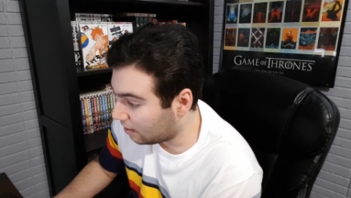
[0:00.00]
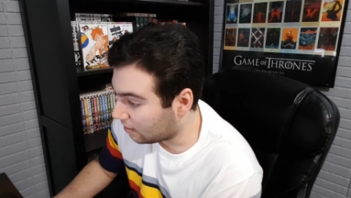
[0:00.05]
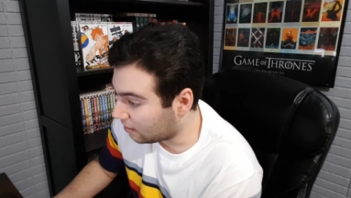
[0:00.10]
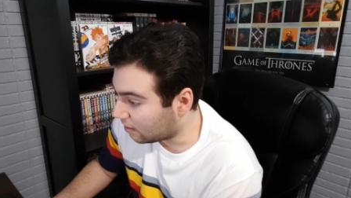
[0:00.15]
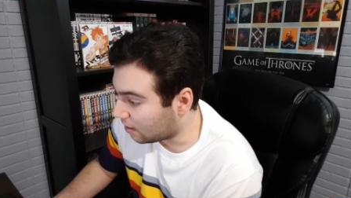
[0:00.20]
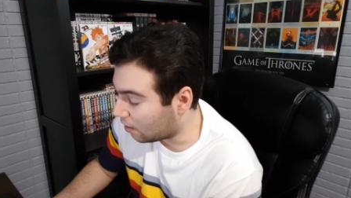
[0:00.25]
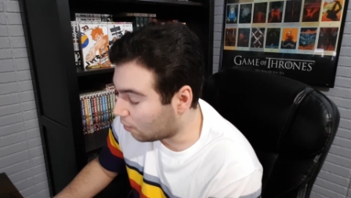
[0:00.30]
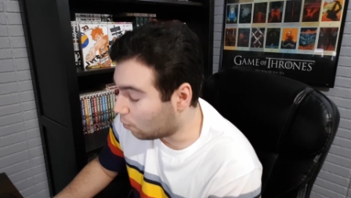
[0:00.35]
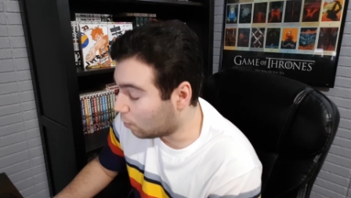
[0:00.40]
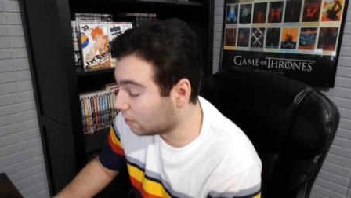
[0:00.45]

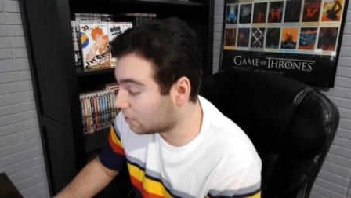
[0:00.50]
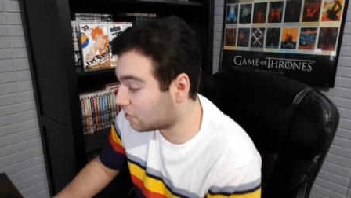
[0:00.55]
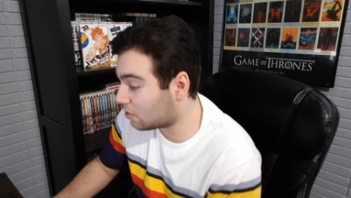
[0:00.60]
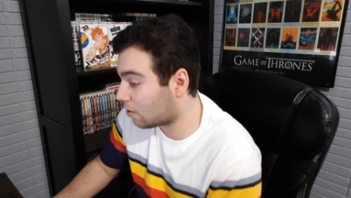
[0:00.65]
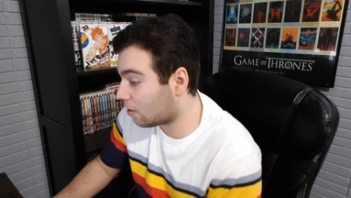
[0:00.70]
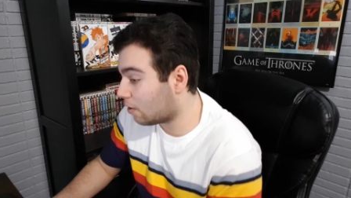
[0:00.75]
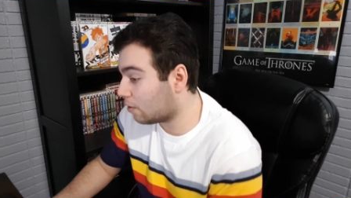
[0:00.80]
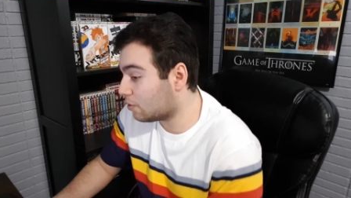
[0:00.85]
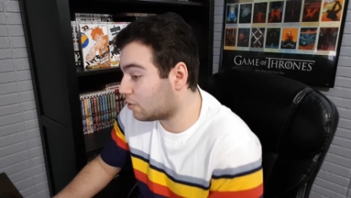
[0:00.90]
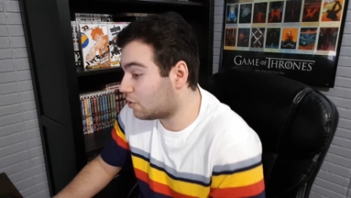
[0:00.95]
Now, what's
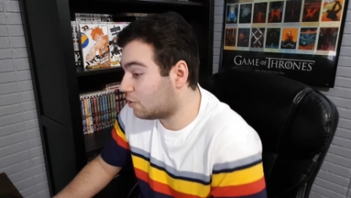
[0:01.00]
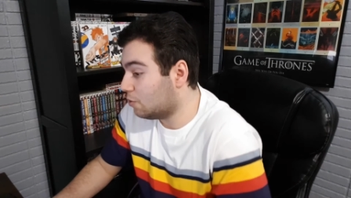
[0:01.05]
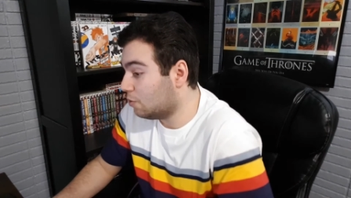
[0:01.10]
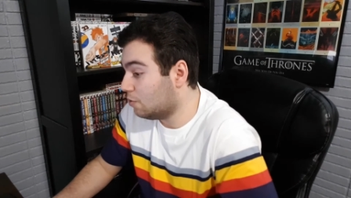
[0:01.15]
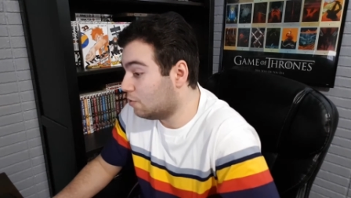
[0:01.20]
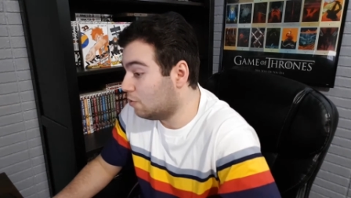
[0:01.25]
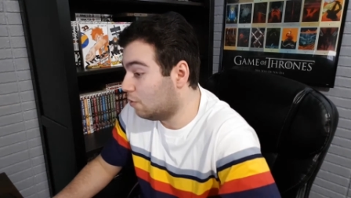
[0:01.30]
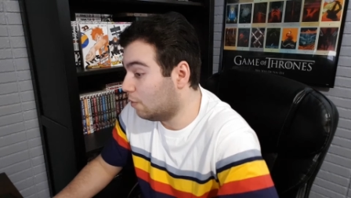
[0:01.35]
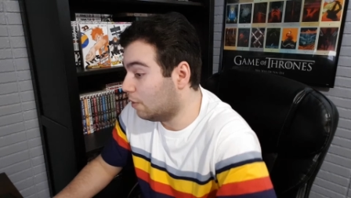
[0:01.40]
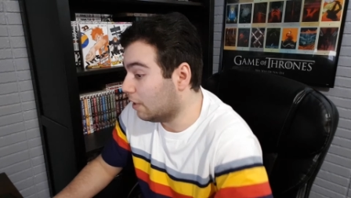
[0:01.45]
Karasuno
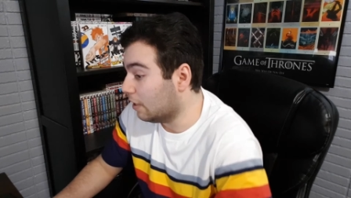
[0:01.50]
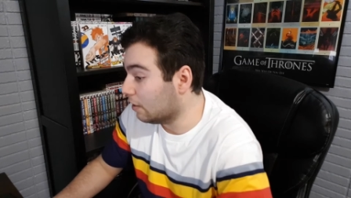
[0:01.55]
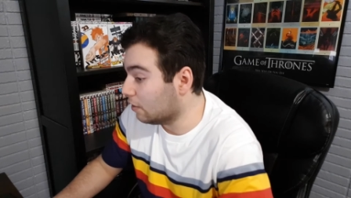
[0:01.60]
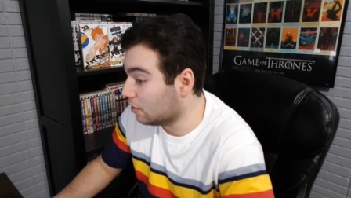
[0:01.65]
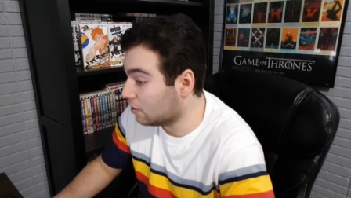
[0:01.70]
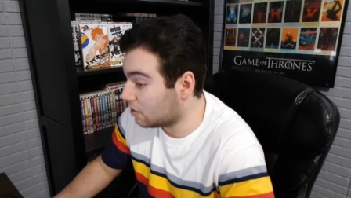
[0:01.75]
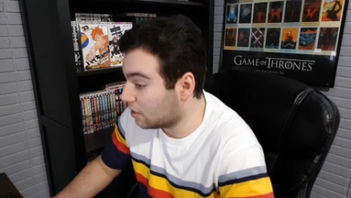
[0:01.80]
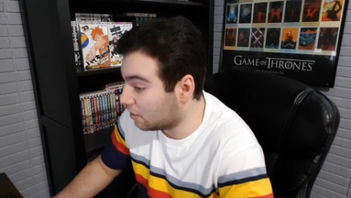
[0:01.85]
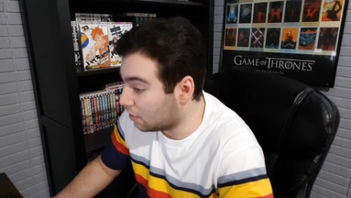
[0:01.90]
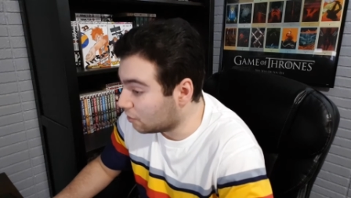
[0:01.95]
doing? It
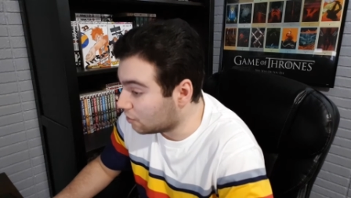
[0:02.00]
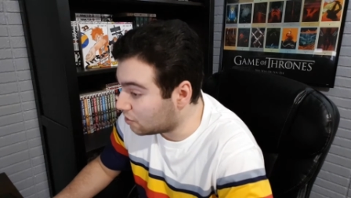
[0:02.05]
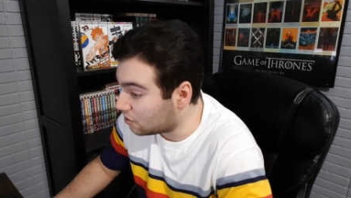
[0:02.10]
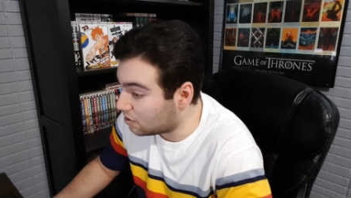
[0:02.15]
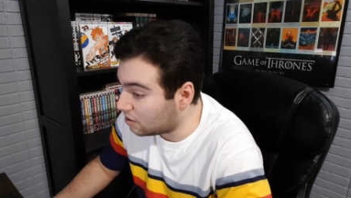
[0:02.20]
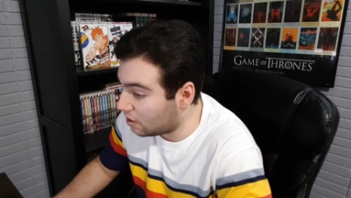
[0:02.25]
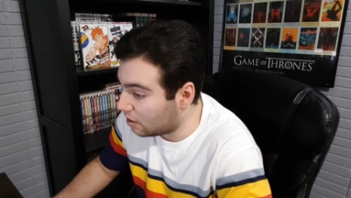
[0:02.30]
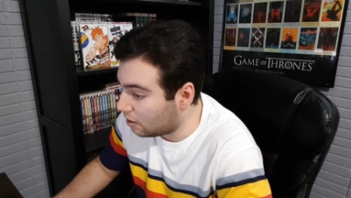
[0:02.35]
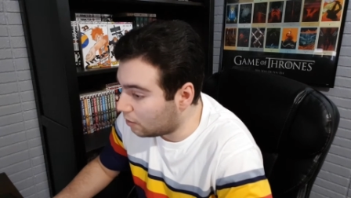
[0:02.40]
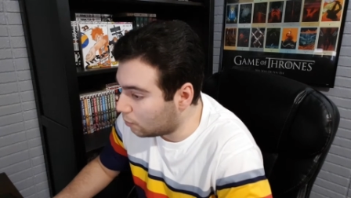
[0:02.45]
looks like they're
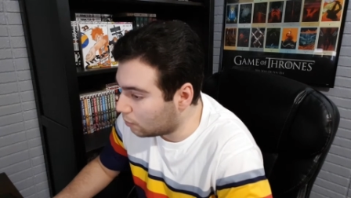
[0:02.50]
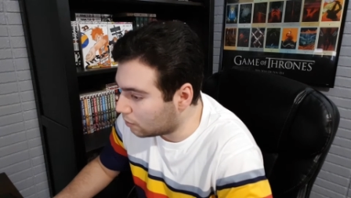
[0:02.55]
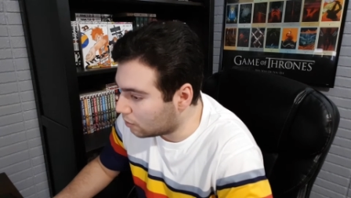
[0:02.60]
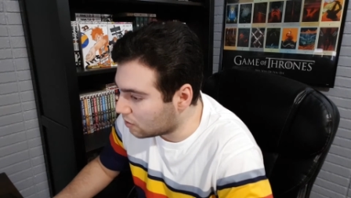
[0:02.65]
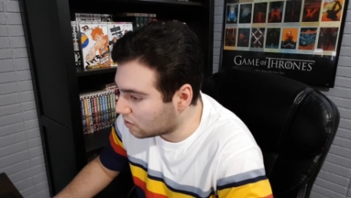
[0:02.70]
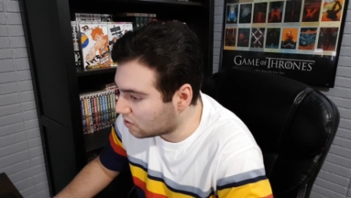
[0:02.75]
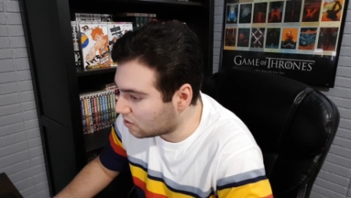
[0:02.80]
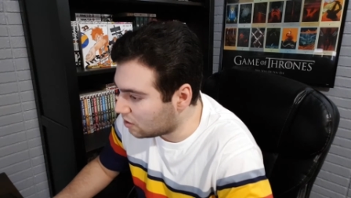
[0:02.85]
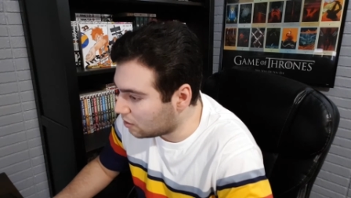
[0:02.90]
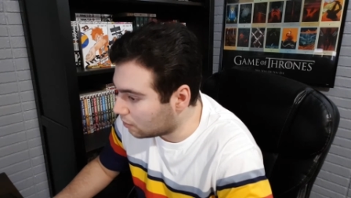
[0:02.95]
staying with the
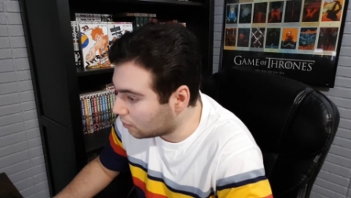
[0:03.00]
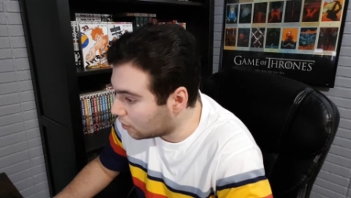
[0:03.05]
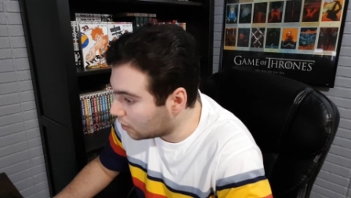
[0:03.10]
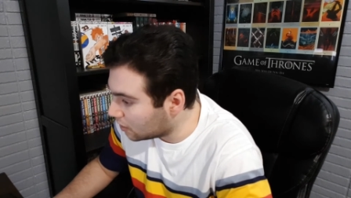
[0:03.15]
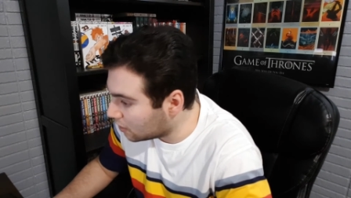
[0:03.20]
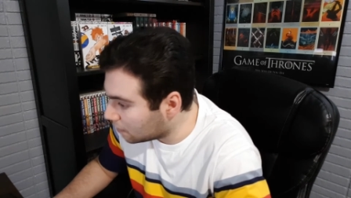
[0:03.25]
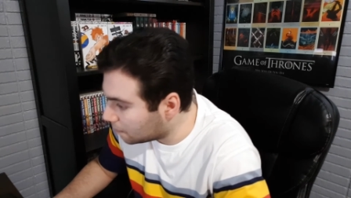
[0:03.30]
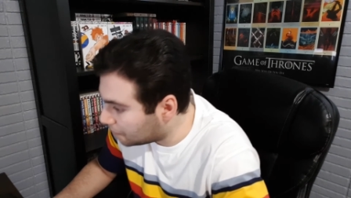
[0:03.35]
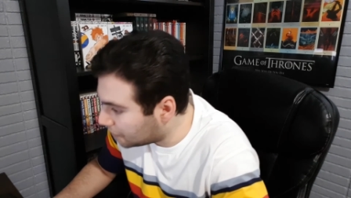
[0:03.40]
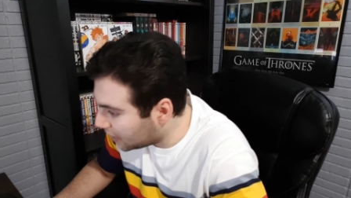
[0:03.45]
C-
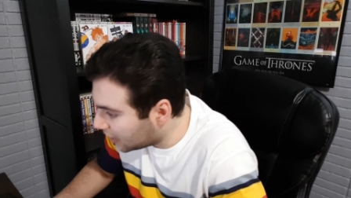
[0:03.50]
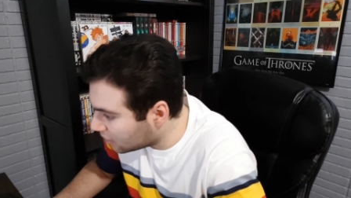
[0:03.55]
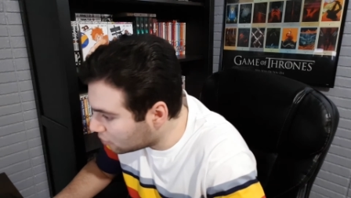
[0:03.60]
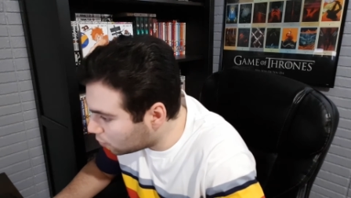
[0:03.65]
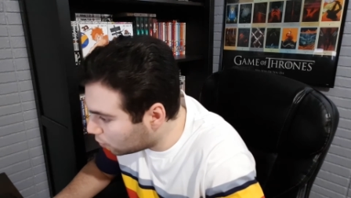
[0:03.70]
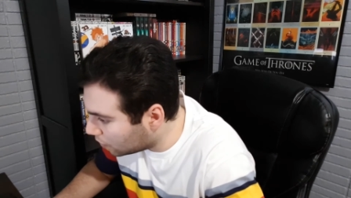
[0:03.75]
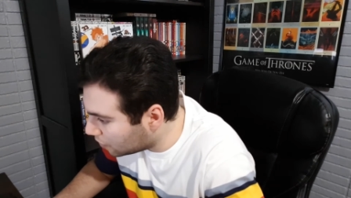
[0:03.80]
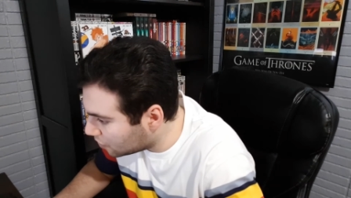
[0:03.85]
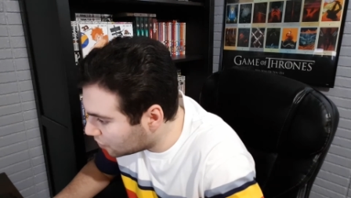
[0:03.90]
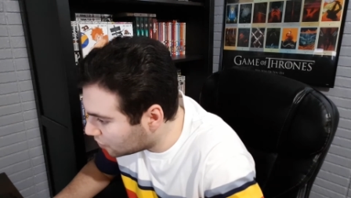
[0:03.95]
the, the
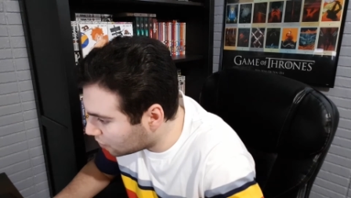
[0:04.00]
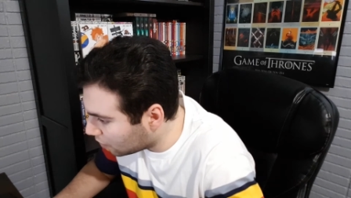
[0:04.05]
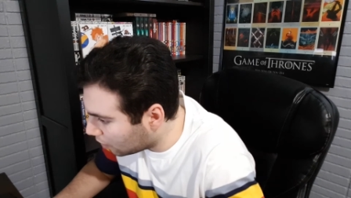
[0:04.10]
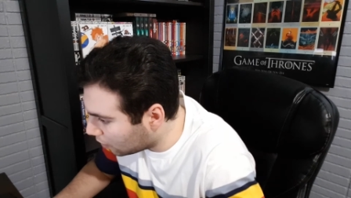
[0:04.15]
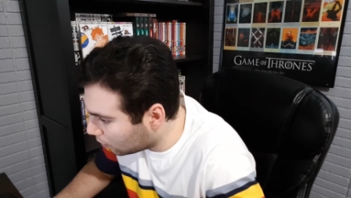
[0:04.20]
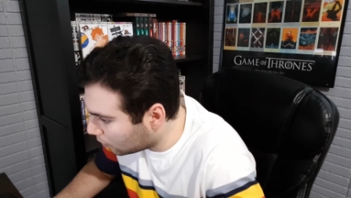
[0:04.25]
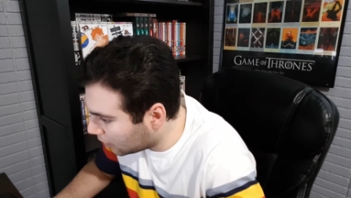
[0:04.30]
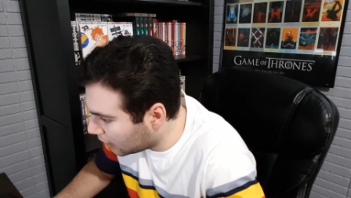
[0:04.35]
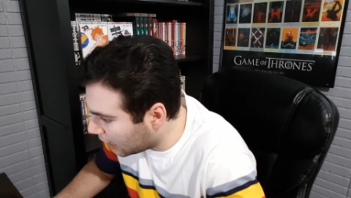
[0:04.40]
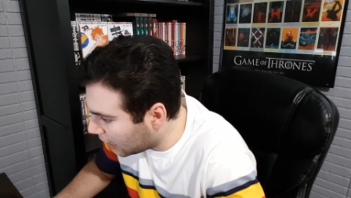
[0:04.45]
S1 star
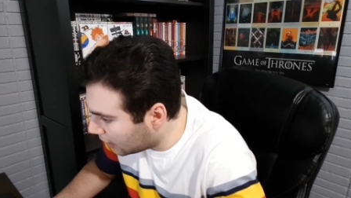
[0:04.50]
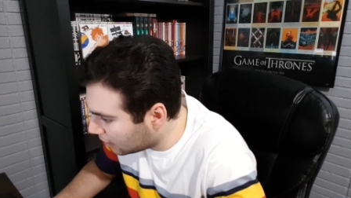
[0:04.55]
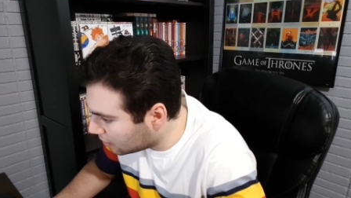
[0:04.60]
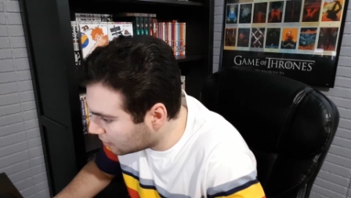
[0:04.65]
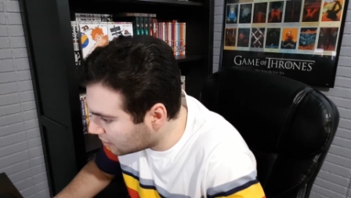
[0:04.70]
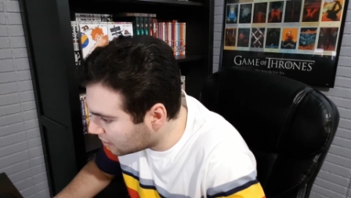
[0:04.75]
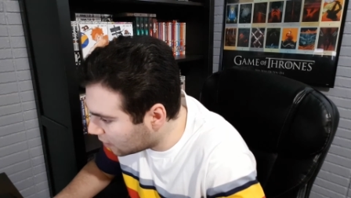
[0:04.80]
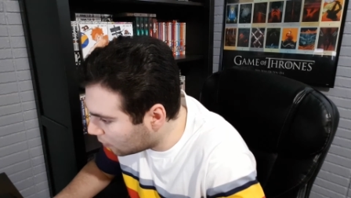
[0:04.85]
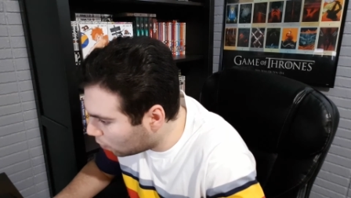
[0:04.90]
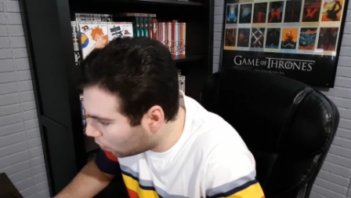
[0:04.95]
where they had in
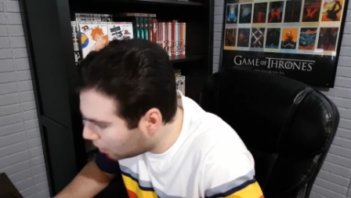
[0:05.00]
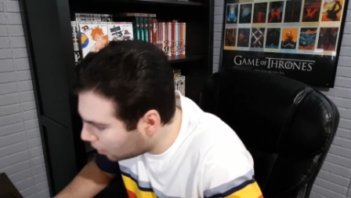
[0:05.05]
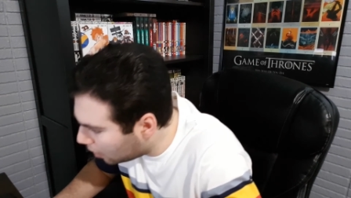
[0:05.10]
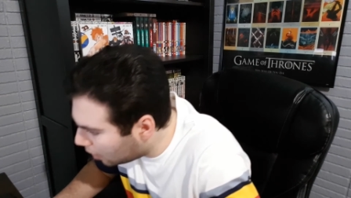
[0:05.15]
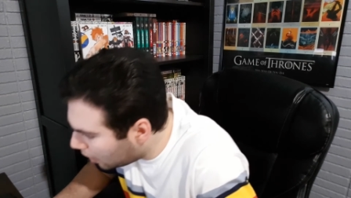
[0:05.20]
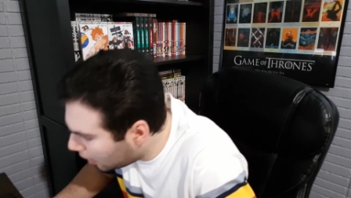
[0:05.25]
set one.